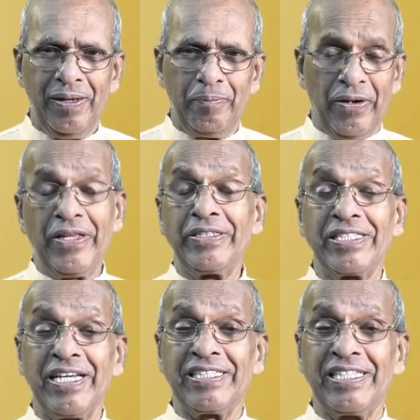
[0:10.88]

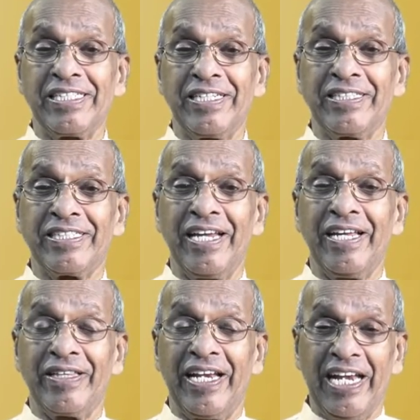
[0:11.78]
Brothers and sisters,
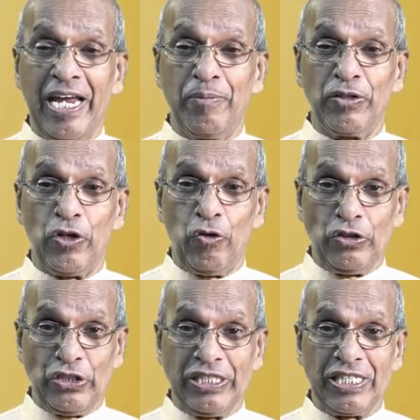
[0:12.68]
in the name of the
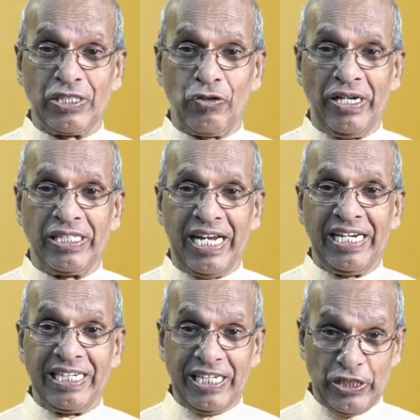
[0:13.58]
Lord Jesus Christ,
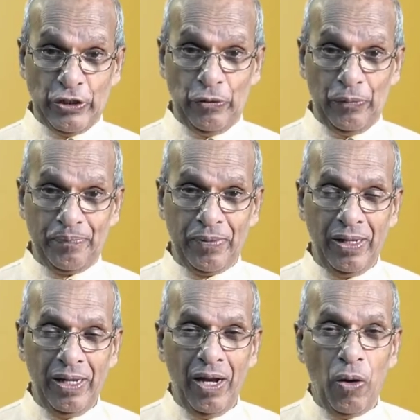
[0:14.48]
I greet you.
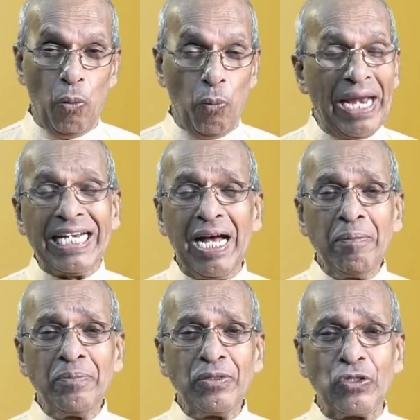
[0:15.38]

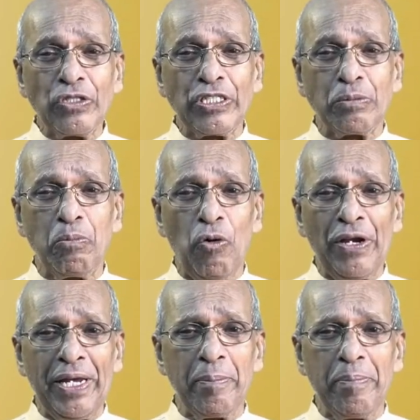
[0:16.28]
Welcome to this
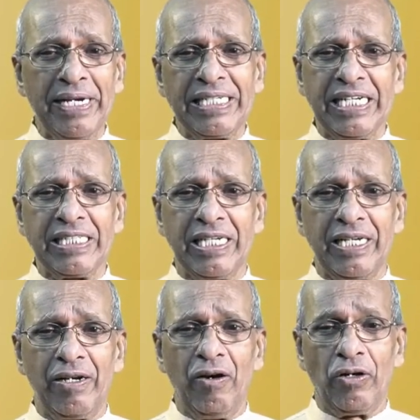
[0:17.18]
morning
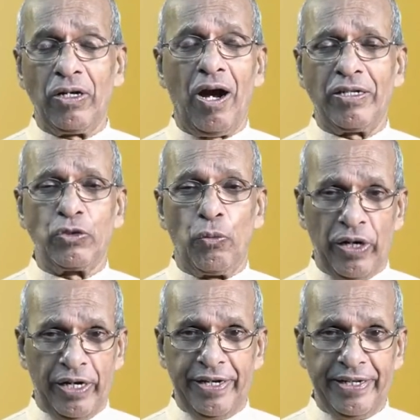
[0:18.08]
meditation on God's
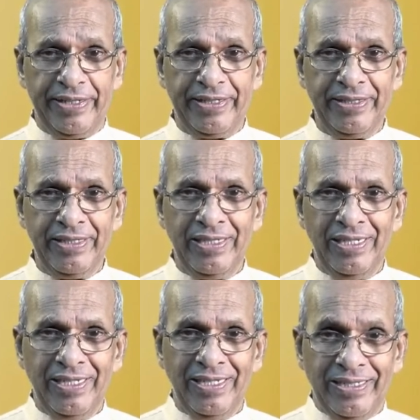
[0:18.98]
Word.
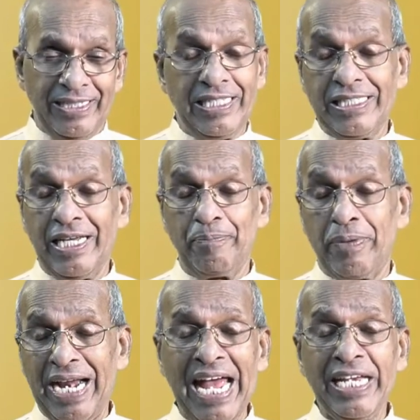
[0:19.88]
This is a
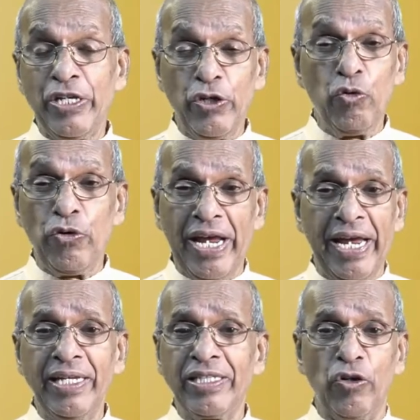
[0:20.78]
brand new
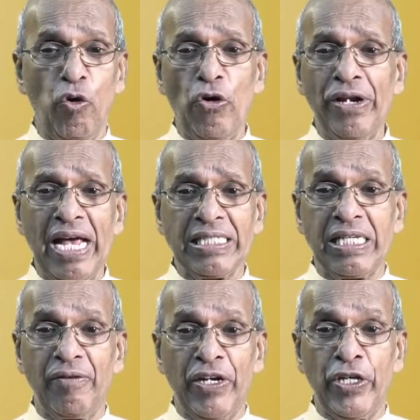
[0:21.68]
day the Lord has
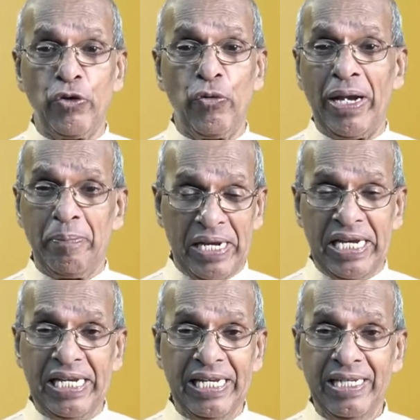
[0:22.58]
given you and
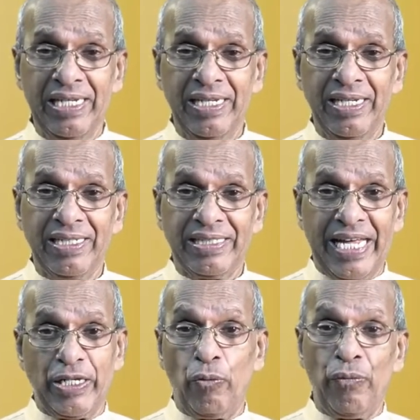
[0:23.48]
me,
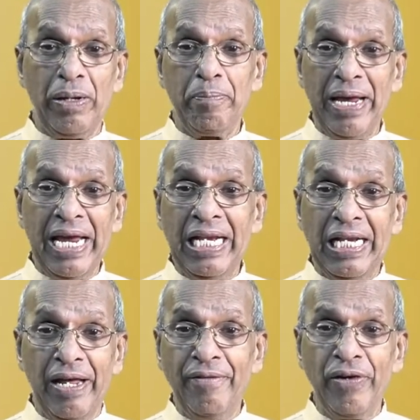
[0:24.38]
that we may
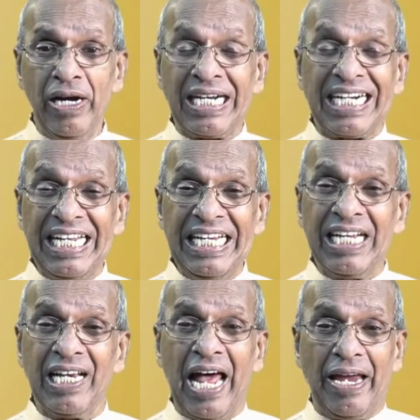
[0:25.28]
live a
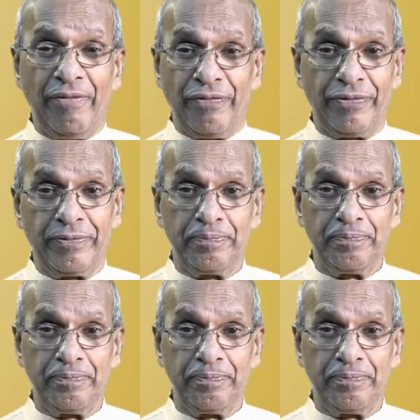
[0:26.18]
cleaner life